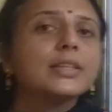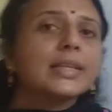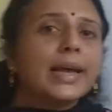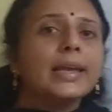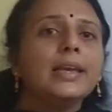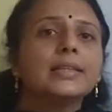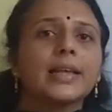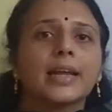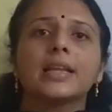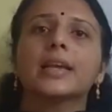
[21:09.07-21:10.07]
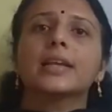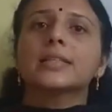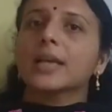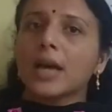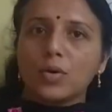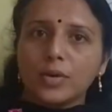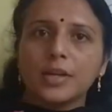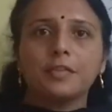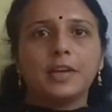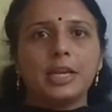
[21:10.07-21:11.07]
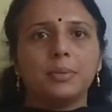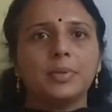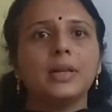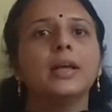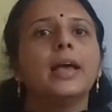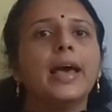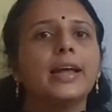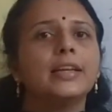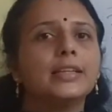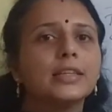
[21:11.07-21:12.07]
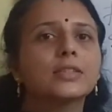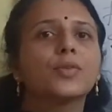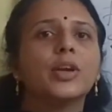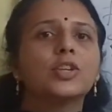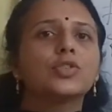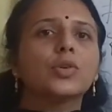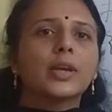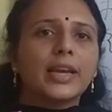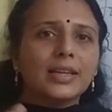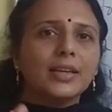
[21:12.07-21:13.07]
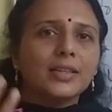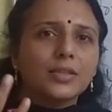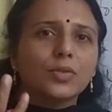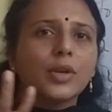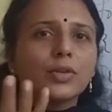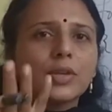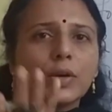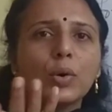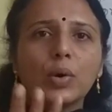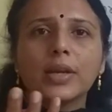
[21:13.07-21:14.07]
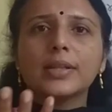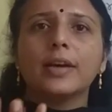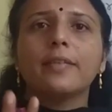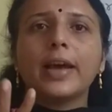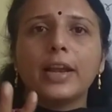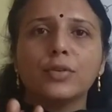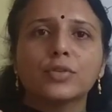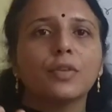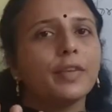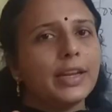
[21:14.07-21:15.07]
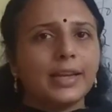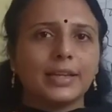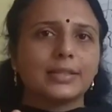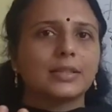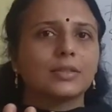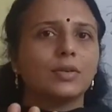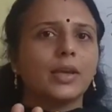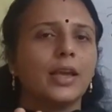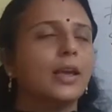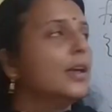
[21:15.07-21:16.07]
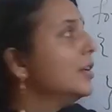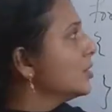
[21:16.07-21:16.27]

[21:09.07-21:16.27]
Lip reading: This I is acting as a counter variable, and it is going to hold the values of indexes. Okay.